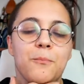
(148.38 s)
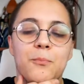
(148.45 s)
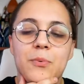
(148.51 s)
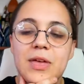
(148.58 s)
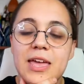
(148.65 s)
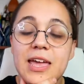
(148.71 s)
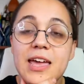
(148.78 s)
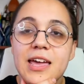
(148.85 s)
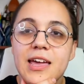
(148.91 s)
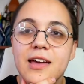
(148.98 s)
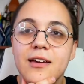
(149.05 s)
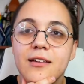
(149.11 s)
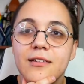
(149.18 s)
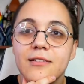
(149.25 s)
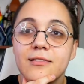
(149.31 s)

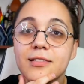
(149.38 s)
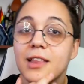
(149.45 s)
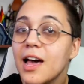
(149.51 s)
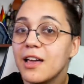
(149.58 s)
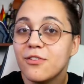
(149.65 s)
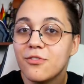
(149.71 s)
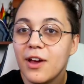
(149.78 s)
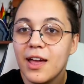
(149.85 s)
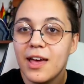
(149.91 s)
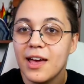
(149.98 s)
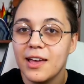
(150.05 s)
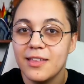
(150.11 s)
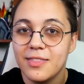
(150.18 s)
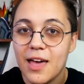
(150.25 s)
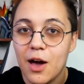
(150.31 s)
Be like
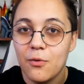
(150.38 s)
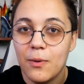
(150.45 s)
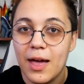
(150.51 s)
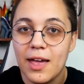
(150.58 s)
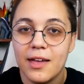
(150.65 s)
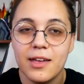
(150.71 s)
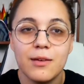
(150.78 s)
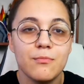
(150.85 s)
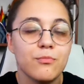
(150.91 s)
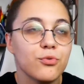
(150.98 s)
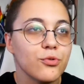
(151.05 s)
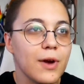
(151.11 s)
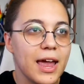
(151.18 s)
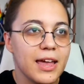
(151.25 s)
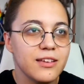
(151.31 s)
Freya in that way.
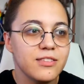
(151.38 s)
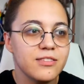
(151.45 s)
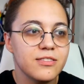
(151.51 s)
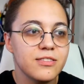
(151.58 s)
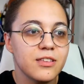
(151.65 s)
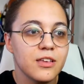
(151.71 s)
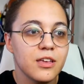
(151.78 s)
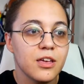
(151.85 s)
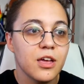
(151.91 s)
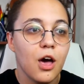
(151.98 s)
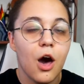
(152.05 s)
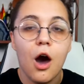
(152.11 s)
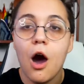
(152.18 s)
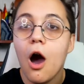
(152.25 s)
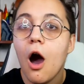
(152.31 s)
Embrace
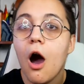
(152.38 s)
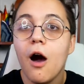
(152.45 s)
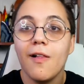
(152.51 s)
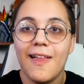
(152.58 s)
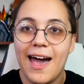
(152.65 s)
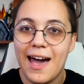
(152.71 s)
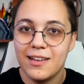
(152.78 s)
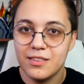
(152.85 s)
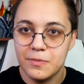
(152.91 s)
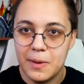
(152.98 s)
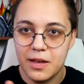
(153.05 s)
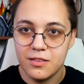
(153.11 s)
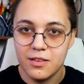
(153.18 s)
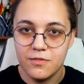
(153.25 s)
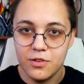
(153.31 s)
all
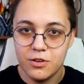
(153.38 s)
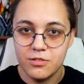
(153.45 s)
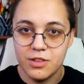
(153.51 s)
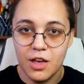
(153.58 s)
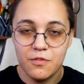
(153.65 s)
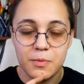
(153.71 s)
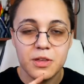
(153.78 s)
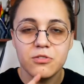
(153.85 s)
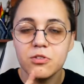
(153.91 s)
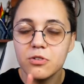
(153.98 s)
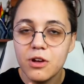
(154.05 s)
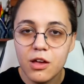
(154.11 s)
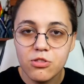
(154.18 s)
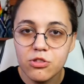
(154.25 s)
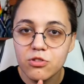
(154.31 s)
aspects of yourself because you're
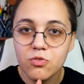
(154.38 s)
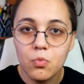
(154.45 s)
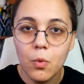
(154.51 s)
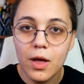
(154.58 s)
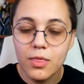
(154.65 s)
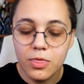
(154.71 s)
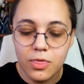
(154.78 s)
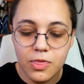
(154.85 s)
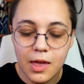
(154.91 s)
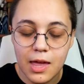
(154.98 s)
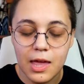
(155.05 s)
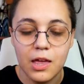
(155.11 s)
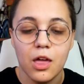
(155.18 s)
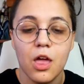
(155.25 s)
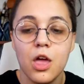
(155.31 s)
not just one
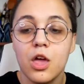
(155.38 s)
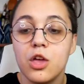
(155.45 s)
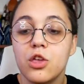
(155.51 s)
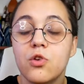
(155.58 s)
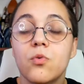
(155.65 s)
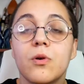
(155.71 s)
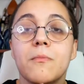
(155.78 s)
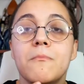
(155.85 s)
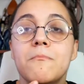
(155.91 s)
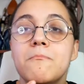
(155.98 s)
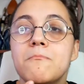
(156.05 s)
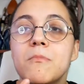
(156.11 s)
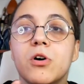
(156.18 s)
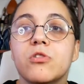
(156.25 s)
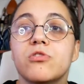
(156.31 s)
thing. You are
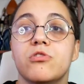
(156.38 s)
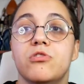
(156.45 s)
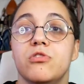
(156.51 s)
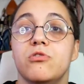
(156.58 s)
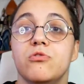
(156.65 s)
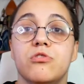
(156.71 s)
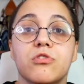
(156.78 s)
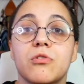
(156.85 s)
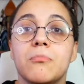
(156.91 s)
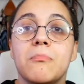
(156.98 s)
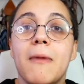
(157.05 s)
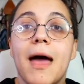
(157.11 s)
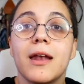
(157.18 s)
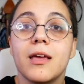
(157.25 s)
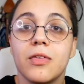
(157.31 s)
multitudes, you're
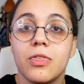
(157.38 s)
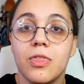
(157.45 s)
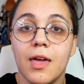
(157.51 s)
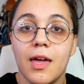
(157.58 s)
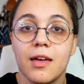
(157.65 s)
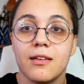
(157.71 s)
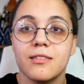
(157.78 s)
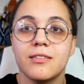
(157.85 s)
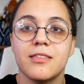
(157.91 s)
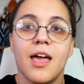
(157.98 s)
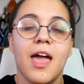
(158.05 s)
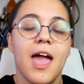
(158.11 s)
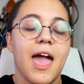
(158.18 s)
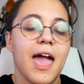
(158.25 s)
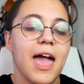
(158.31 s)
many things,
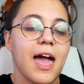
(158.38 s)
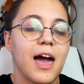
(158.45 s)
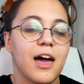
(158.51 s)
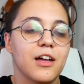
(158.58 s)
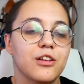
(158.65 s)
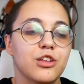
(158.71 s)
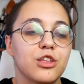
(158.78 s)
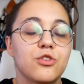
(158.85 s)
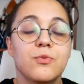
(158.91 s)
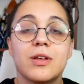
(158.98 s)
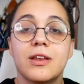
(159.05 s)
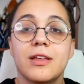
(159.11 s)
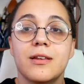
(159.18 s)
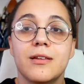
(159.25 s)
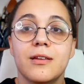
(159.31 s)
and you
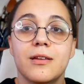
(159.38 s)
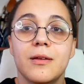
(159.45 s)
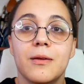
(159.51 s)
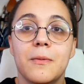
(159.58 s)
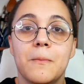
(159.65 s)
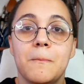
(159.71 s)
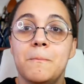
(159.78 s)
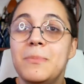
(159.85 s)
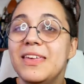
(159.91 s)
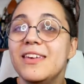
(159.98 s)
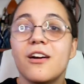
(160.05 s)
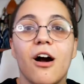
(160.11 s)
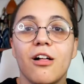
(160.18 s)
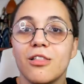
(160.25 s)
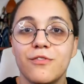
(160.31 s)
can be
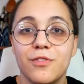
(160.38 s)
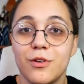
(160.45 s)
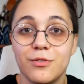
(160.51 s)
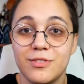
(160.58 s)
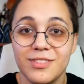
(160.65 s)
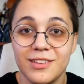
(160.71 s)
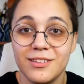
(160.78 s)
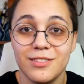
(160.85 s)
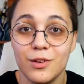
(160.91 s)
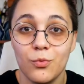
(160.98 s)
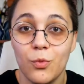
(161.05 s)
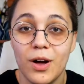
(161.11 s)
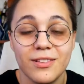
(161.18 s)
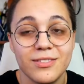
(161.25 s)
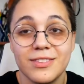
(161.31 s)
all of those things at
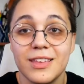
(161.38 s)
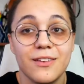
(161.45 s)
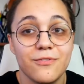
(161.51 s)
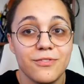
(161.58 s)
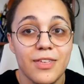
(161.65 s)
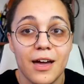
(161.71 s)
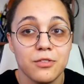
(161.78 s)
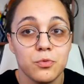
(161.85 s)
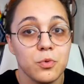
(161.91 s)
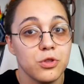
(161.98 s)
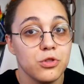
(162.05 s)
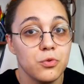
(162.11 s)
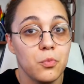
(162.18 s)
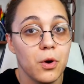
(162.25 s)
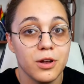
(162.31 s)
once if that's
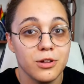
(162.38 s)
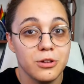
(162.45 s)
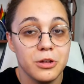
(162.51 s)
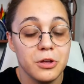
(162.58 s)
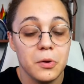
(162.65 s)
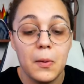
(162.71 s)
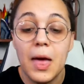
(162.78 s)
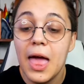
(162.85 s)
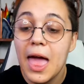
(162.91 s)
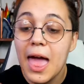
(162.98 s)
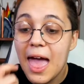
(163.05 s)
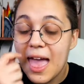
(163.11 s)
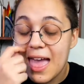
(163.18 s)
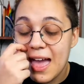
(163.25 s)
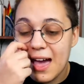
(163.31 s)
what you want to do.
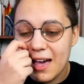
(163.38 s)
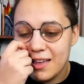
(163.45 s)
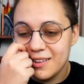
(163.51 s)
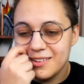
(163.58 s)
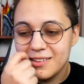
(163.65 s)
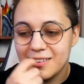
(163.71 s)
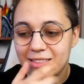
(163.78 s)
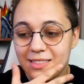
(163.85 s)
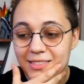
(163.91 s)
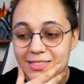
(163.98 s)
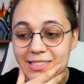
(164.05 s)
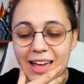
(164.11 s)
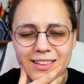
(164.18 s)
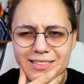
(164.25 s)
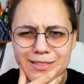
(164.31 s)
And
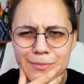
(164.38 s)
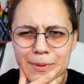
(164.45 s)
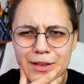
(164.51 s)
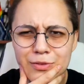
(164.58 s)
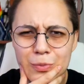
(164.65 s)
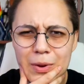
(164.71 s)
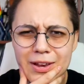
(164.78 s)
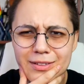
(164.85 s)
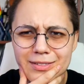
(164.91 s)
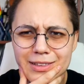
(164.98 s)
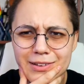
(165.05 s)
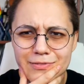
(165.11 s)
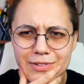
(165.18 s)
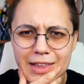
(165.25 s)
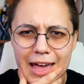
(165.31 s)
that's the best way to
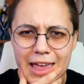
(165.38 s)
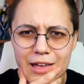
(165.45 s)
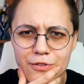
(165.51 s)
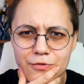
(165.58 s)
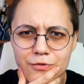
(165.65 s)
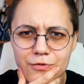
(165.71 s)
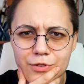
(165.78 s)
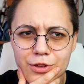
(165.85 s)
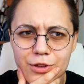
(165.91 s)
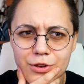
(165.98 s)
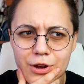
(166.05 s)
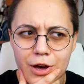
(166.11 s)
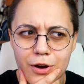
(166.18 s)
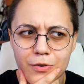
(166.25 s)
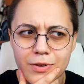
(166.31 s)
live life, you
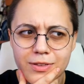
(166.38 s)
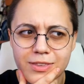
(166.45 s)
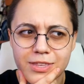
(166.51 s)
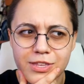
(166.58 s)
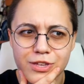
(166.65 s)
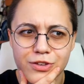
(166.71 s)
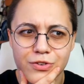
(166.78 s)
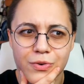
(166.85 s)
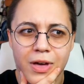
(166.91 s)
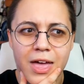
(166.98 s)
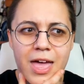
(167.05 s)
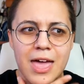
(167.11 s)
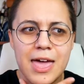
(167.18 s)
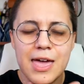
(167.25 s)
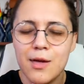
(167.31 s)
know, is to
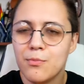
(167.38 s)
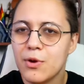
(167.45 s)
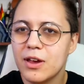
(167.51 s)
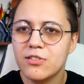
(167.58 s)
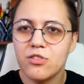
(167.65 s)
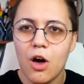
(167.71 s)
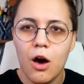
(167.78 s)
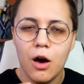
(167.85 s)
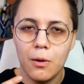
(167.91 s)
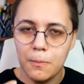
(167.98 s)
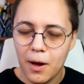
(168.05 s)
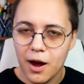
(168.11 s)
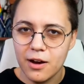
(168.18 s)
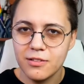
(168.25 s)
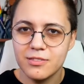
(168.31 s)
embrace all
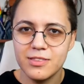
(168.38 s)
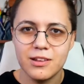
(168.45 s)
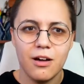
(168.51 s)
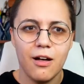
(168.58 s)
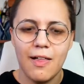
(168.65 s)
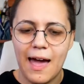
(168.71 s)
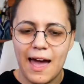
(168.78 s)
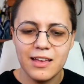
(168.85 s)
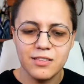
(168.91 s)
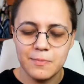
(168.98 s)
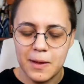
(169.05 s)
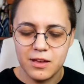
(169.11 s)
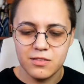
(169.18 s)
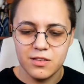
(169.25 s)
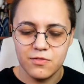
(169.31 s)
parts and all
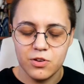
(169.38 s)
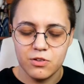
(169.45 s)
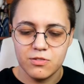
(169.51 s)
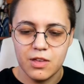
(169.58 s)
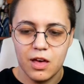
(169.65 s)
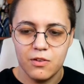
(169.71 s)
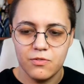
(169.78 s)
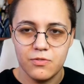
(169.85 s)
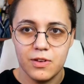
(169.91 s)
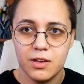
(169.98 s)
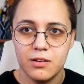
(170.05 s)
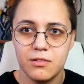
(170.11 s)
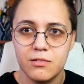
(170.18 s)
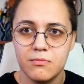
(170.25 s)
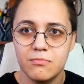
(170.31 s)
aspects of yourself
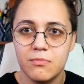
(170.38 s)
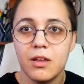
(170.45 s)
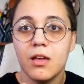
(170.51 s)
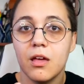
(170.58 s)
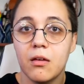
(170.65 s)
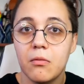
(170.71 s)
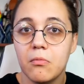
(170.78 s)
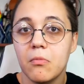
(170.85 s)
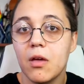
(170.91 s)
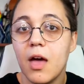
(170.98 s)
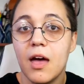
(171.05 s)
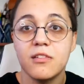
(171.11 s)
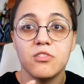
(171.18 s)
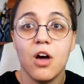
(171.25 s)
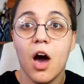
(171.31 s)
at,
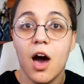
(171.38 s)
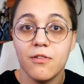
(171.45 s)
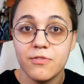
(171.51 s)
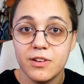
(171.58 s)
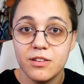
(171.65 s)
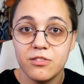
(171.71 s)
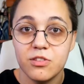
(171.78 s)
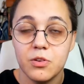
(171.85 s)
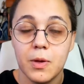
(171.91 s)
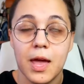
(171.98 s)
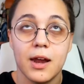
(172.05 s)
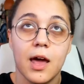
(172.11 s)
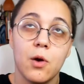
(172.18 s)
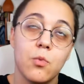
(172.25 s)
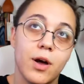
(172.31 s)
as often as you
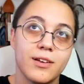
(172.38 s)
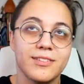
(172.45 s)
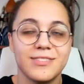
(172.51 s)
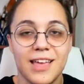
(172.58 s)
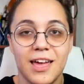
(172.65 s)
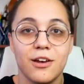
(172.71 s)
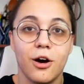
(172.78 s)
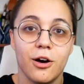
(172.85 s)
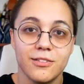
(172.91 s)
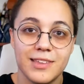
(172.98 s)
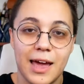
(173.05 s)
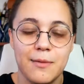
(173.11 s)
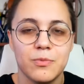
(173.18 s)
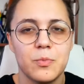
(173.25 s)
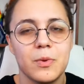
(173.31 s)
can. I want to say at all
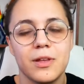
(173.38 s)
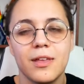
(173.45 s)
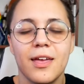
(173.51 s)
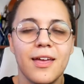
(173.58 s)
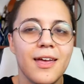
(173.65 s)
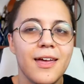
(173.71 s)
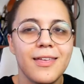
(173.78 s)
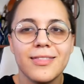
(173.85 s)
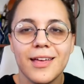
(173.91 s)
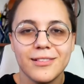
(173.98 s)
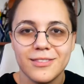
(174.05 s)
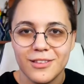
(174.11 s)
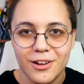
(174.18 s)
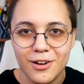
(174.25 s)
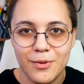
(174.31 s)
times, but
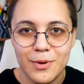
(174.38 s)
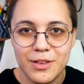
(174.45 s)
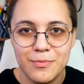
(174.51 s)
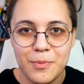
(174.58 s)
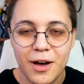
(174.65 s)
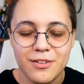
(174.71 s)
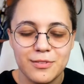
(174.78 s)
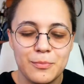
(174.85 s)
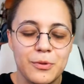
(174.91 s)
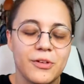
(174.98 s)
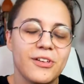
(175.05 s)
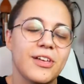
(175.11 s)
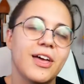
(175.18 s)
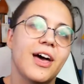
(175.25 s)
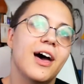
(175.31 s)
that's not always
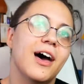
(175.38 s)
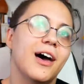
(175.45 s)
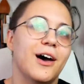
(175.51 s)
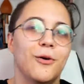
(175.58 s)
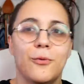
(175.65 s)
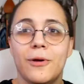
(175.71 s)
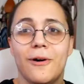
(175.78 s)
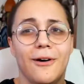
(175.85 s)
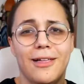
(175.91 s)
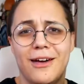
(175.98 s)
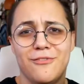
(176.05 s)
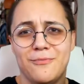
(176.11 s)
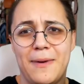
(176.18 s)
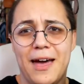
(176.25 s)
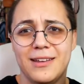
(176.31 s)
possible. Uh, we all
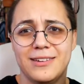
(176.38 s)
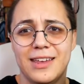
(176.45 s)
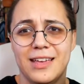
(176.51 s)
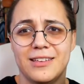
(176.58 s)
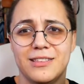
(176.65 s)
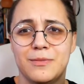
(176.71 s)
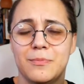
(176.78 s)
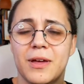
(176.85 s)
have bad days.